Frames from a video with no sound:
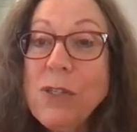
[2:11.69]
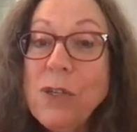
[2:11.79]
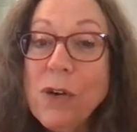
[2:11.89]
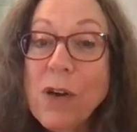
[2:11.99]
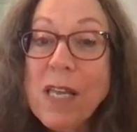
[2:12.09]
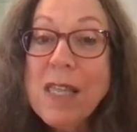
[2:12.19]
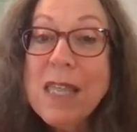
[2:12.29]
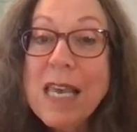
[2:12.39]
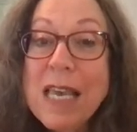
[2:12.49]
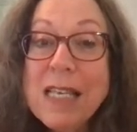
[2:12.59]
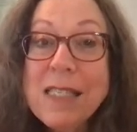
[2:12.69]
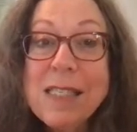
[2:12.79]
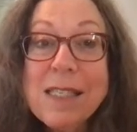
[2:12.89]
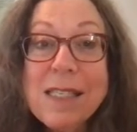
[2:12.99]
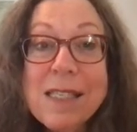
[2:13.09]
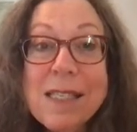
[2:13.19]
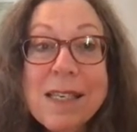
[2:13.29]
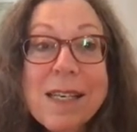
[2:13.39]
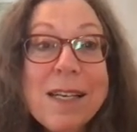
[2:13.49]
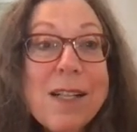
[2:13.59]
during these
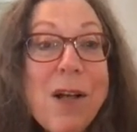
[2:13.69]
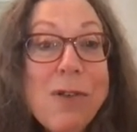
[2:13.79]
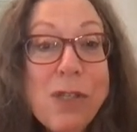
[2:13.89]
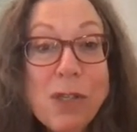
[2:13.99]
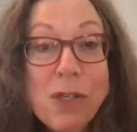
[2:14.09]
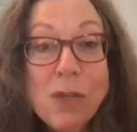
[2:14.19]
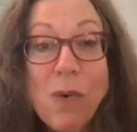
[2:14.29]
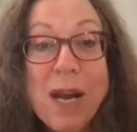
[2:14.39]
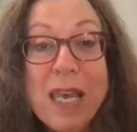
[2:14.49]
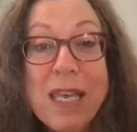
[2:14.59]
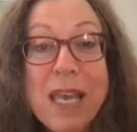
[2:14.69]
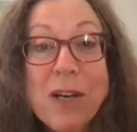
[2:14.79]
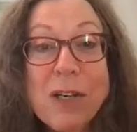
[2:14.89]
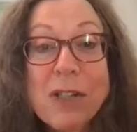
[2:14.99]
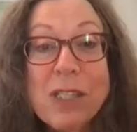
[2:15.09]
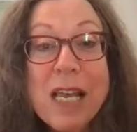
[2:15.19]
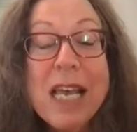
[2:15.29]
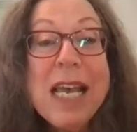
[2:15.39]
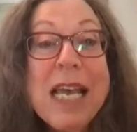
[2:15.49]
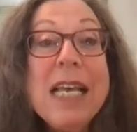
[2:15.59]
close to 20 years
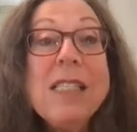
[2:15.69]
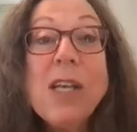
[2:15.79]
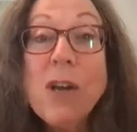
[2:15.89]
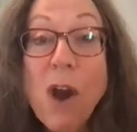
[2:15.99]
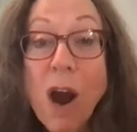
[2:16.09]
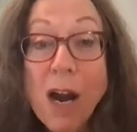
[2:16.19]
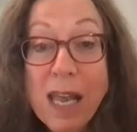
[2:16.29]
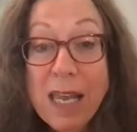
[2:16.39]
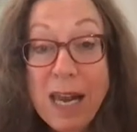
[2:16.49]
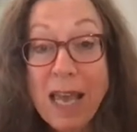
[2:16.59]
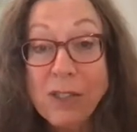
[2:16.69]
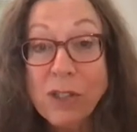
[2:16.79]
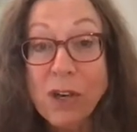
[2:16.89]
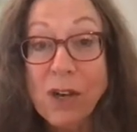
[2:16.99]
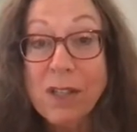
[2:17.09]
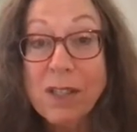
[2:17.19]
is a guardian angel.